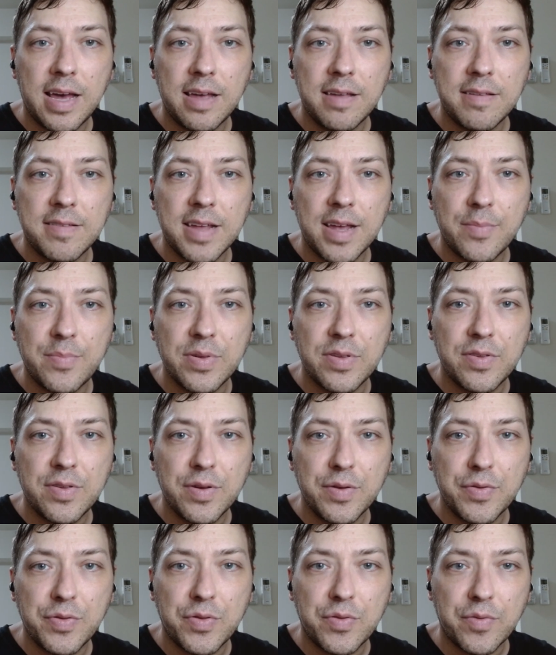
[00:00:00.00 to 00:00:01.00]
as
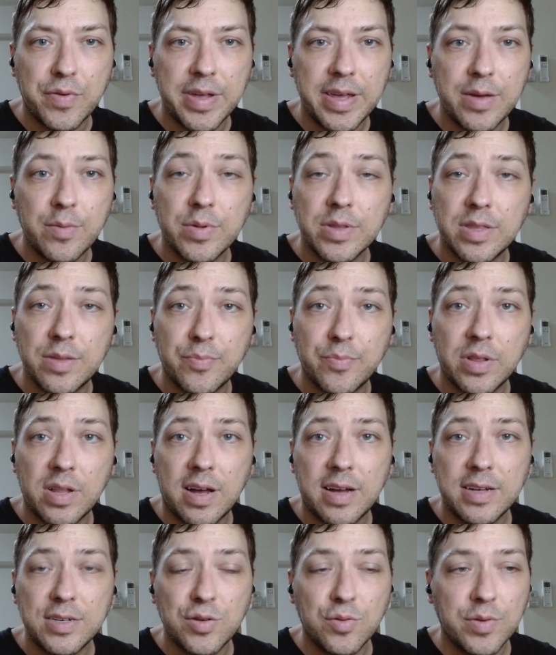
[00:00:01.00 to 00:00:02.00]
episode three with the
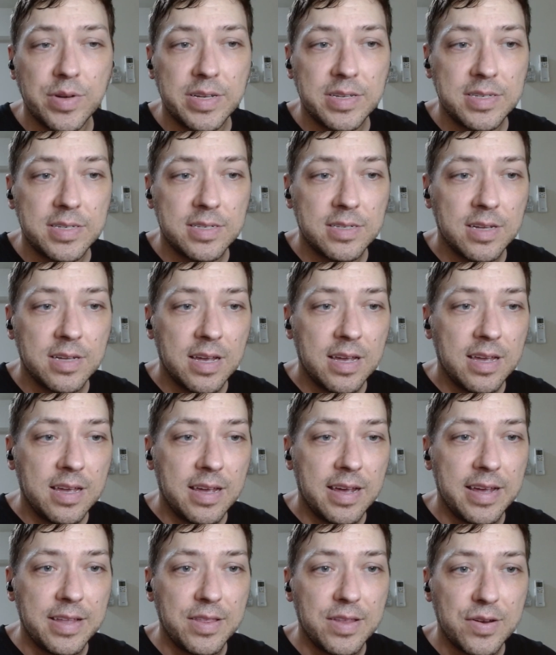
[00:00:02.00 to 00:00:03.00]
plot twists
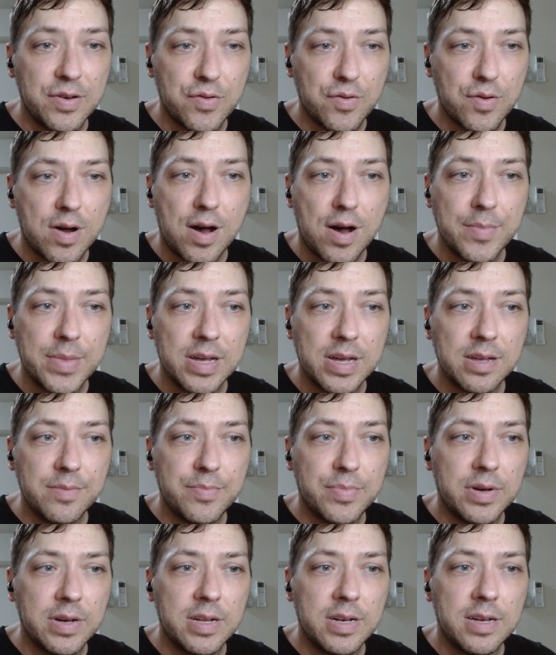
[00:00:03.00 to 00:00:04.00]
and the drama,
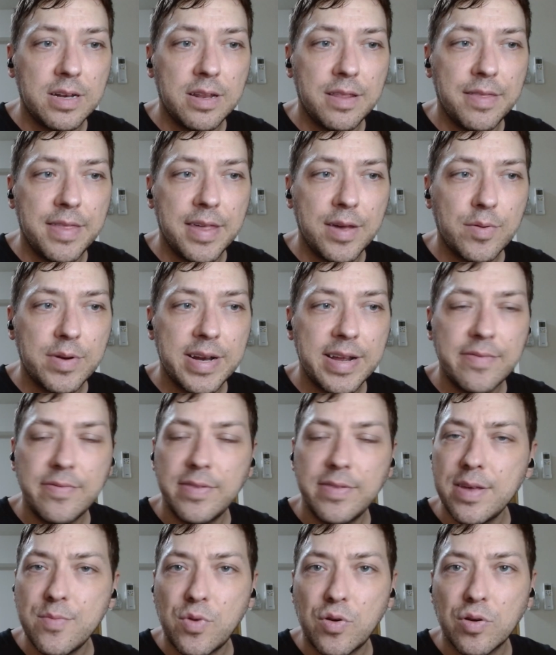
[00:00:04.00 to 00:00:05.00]
but they were
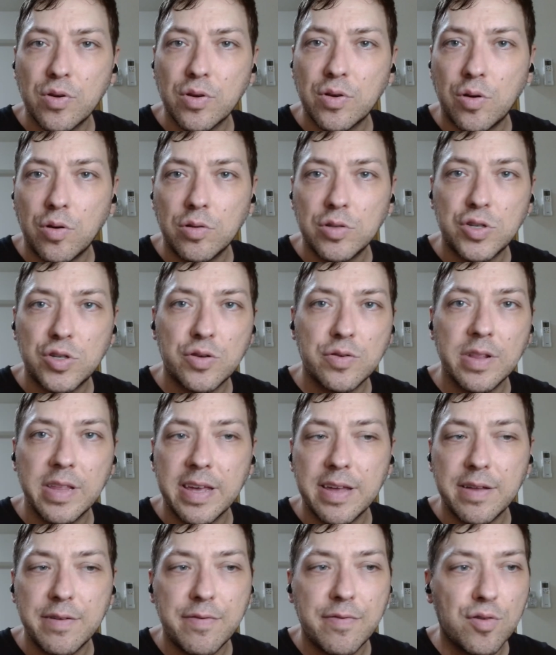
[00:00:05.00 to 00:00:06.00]
definitely more
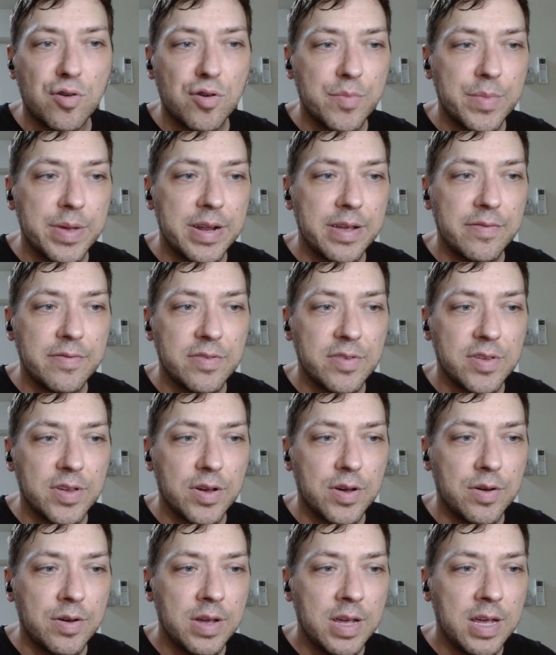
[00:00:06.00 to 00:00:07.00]
culturally informative.
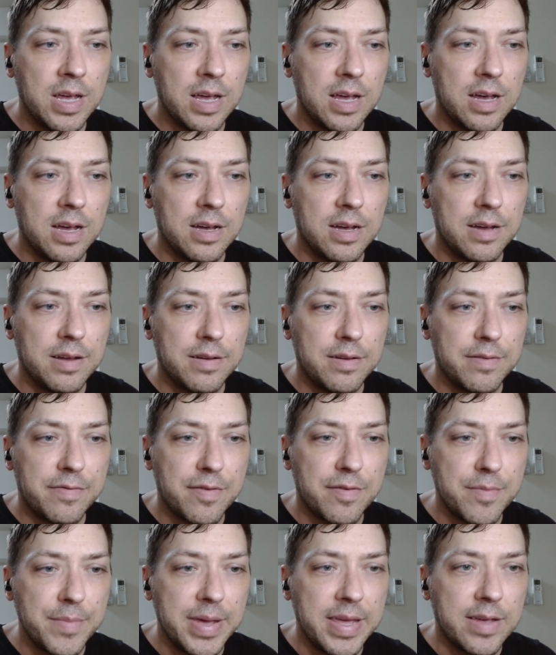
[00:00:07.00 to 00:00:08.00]
So uh,
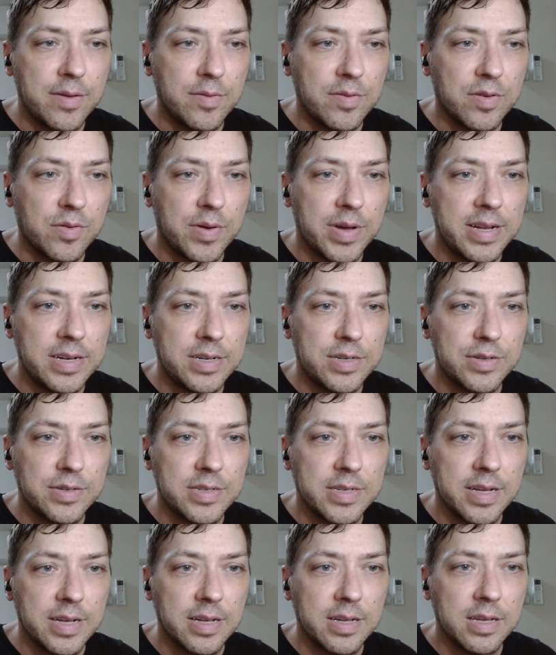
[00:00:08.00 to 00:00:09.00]
for me, that was quite
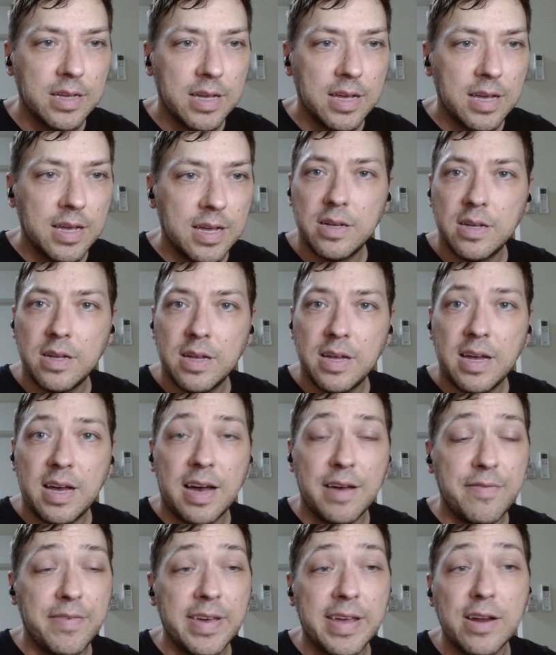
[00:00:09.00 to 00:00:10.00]
interesting.
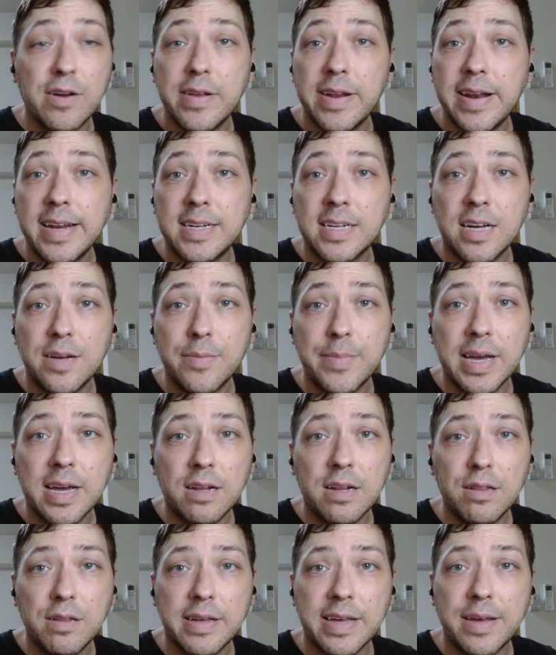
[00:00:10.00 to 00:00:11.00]
I figure anytime
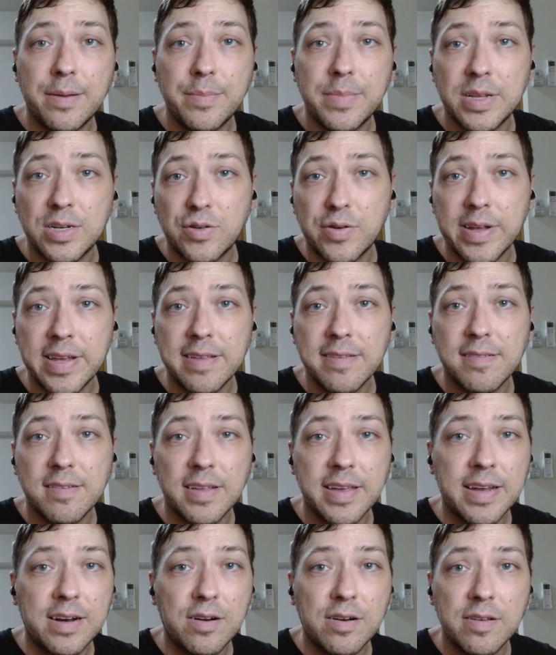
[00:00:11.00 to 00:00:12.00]
to look out the
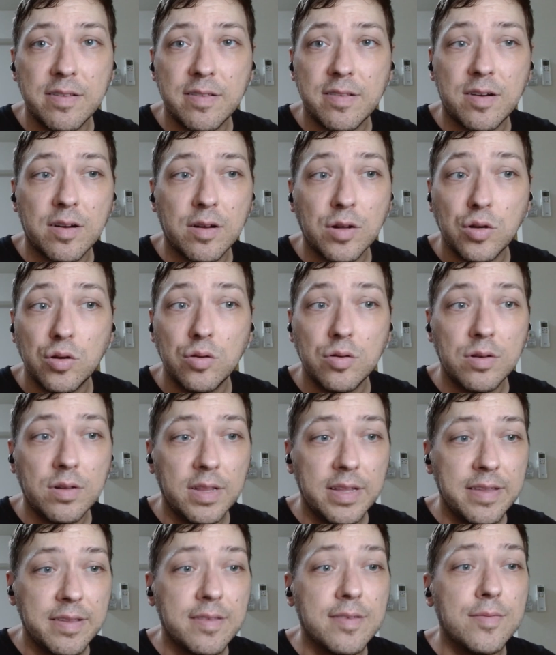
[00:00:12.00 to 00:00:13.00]
translator and start
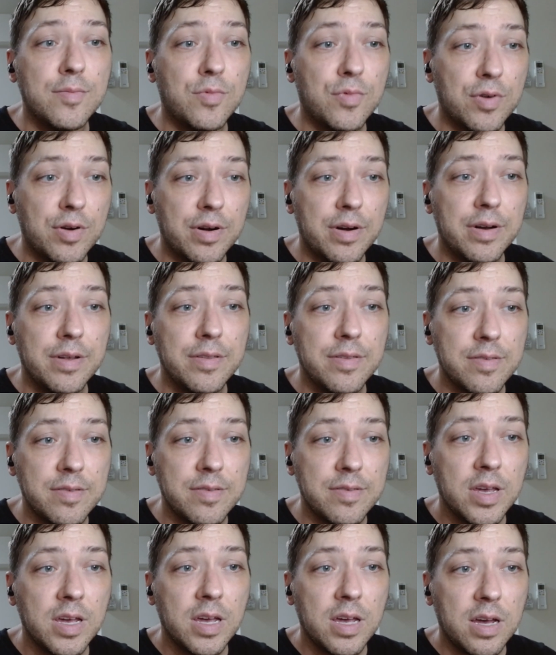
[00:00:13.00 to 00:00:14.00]
Googling some
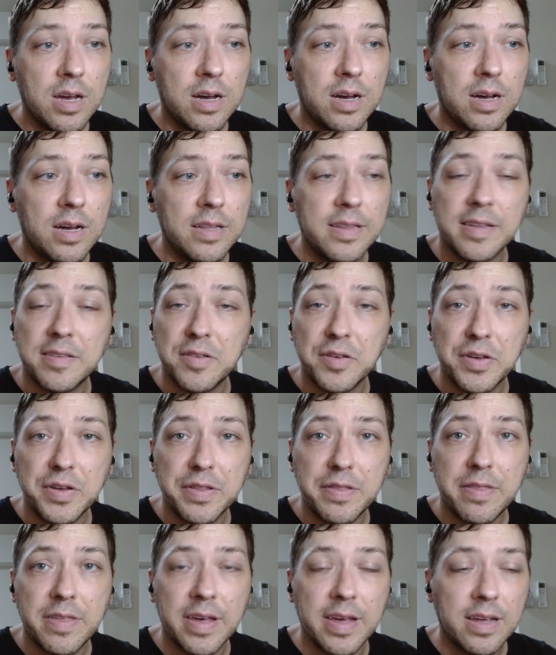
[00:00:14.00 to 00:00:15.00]
words, uh, that's a
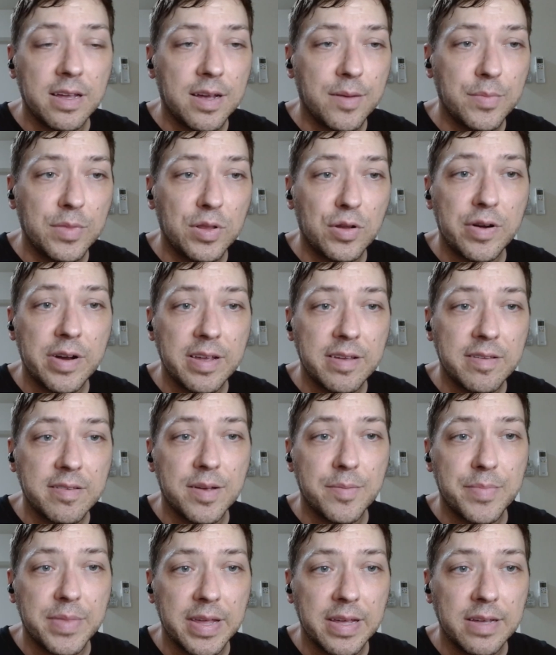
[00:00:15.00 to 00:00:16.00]
good thing. I'm learning
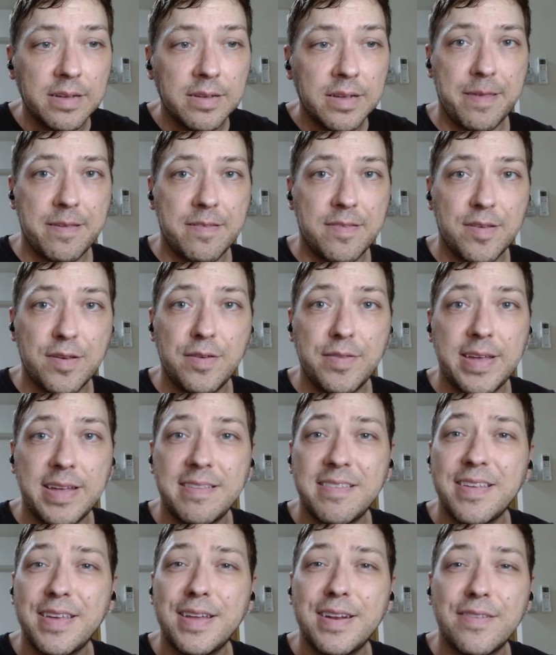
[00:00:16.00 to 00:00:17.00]
something. So
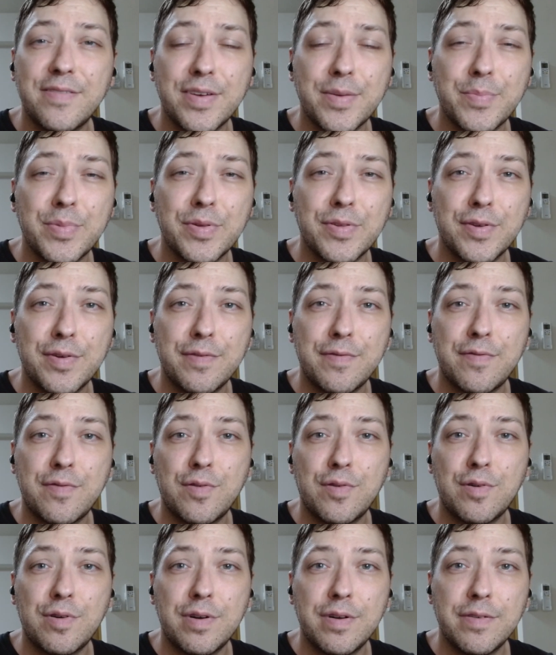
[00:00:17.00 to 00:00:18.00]
that's the end of episode
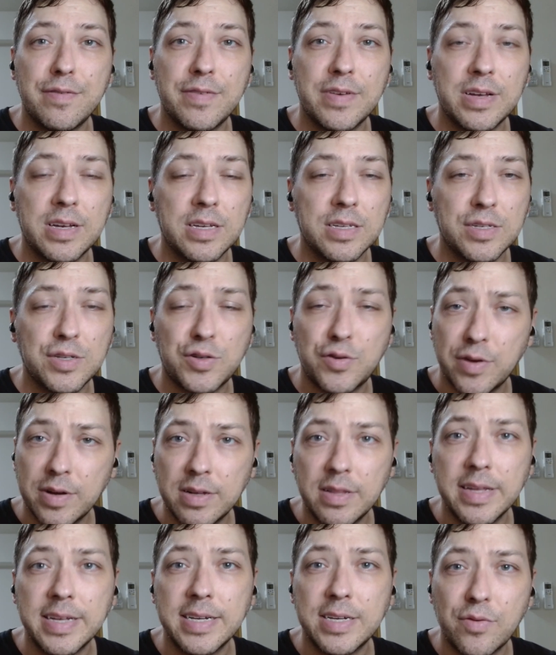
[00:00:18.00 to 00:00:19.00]
four of uh,
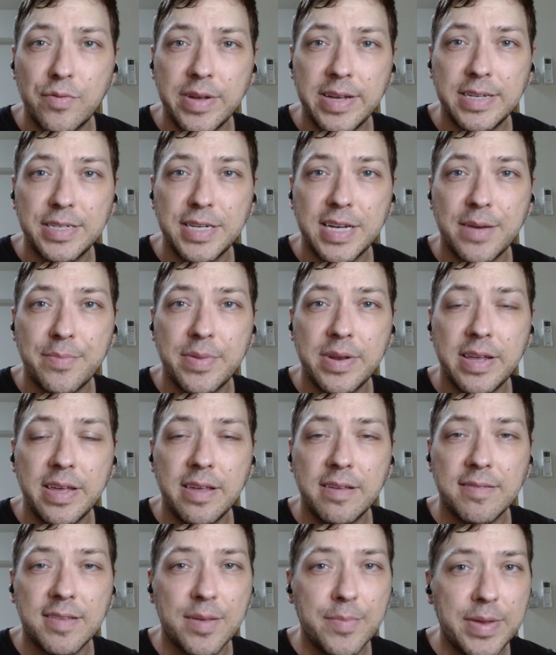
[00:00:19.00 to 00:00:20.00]
Struggling to Read
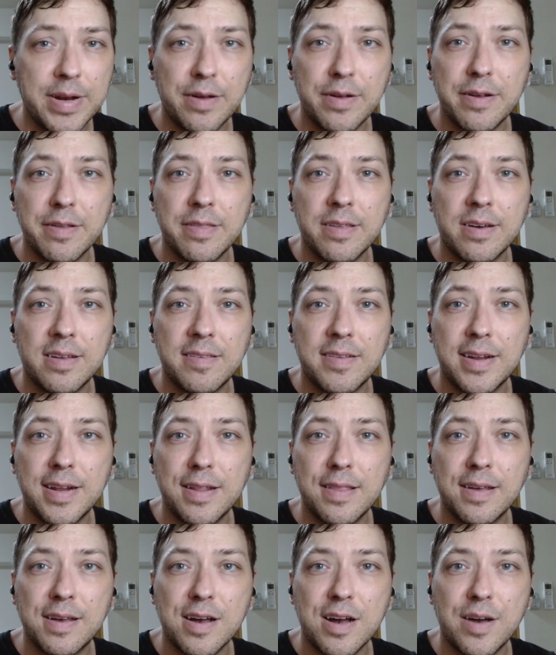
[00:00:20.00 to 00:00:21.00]
Japanese. Let me know your thoughts
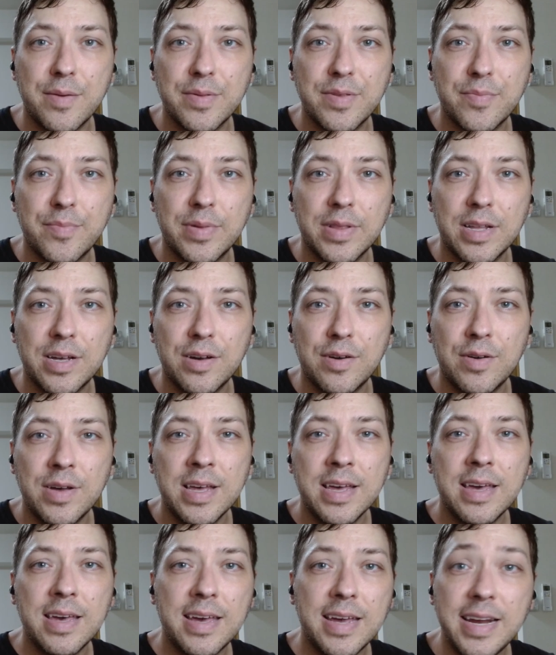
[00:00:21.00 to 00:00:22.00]
down in the comments below.
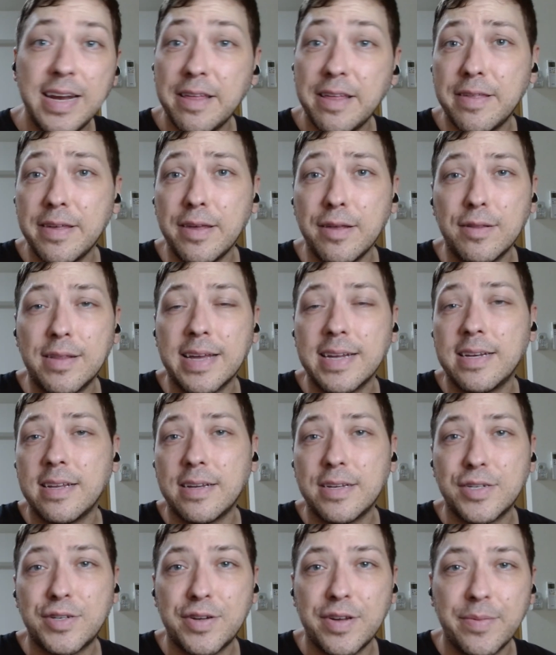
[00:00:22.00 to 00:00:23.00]
Anything you'd like
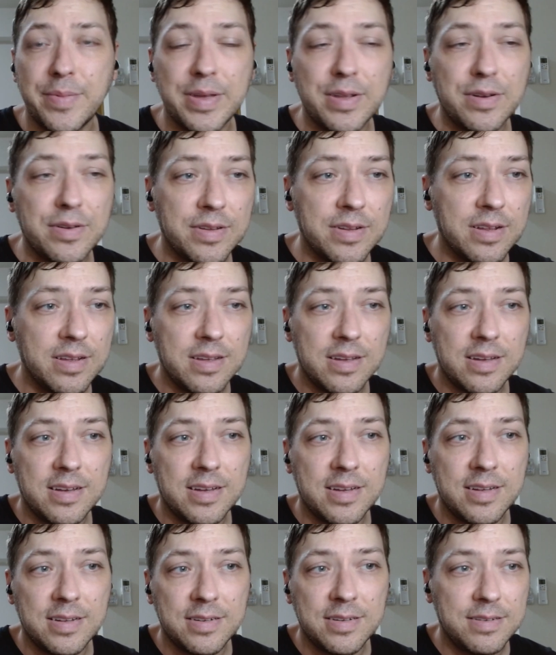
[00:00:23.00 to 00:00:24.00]
to contribute
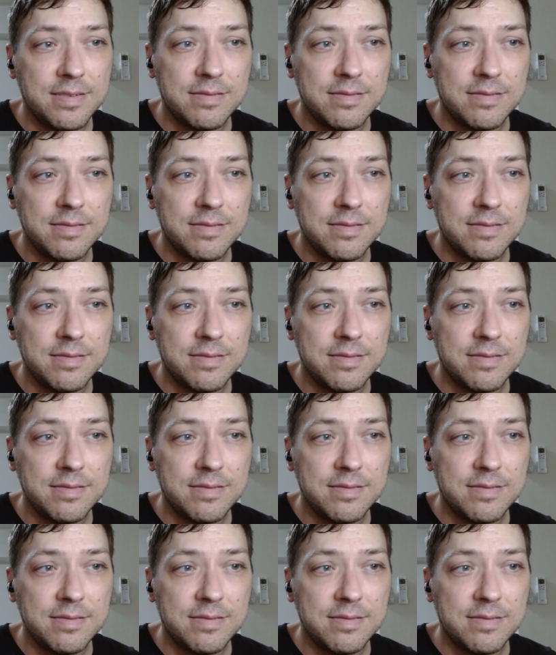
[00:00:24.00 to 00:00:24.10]
uh,